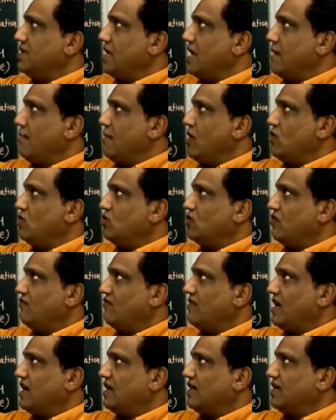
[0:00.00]
amount
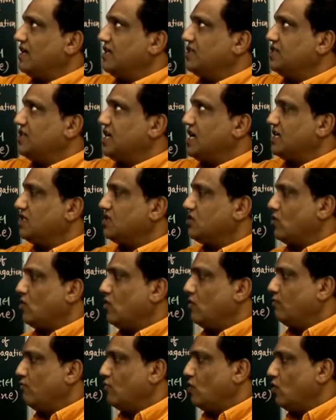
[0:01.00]
of electric charge
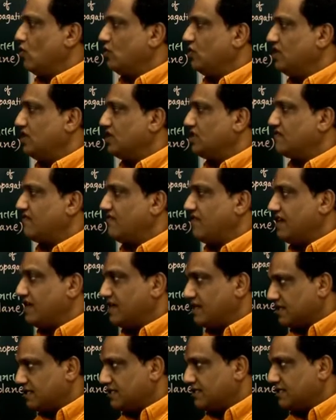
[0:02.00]
on both the
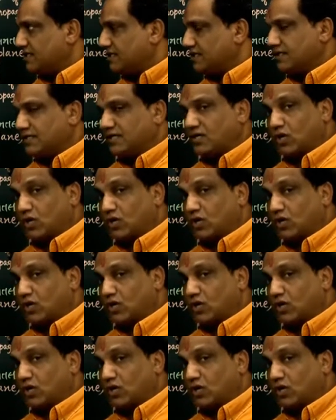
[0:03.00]
spheres